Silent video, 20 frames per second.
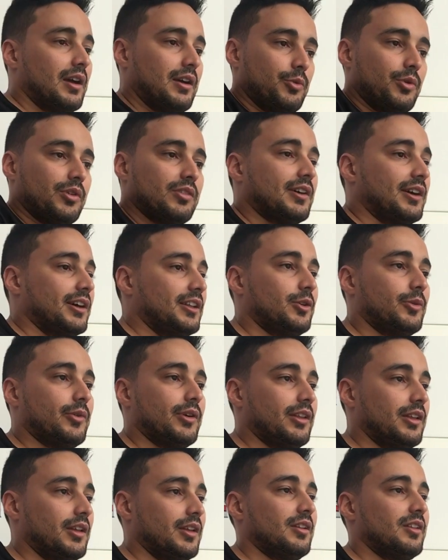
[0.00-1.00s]
resigned
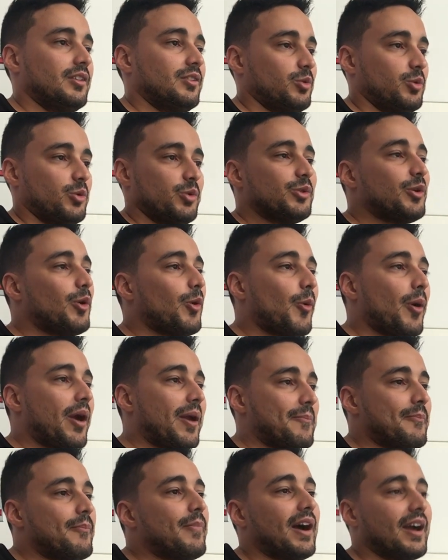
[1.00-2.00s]
already. So no way
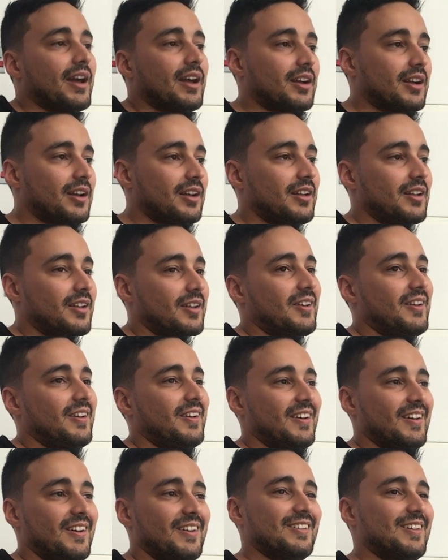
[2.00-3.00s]
back.
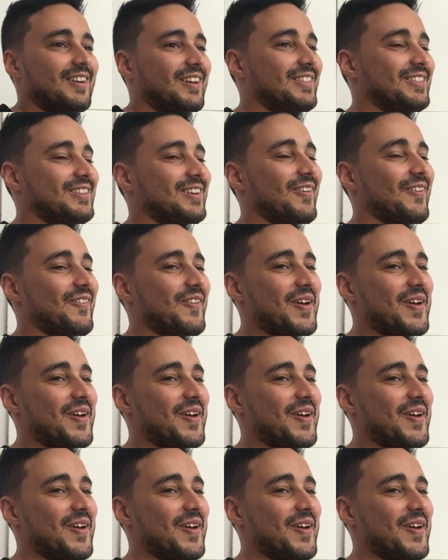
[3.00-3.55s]
No way